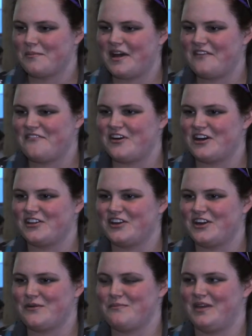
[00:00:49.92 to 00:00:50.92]
My
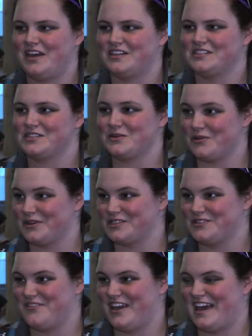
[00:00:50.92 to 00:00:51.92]
father means the world
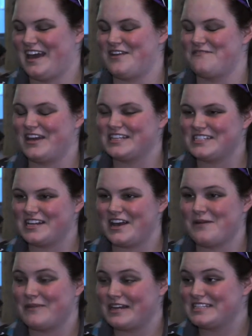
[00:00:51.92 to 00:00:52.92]
to me, and it might
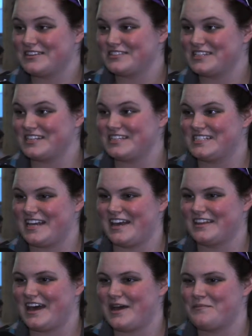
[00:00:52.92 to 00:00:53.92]
sound silly
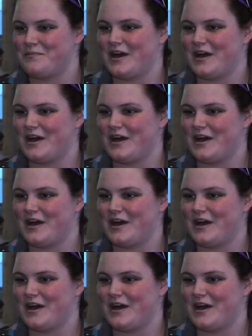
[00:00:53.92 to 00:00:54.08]
saying that,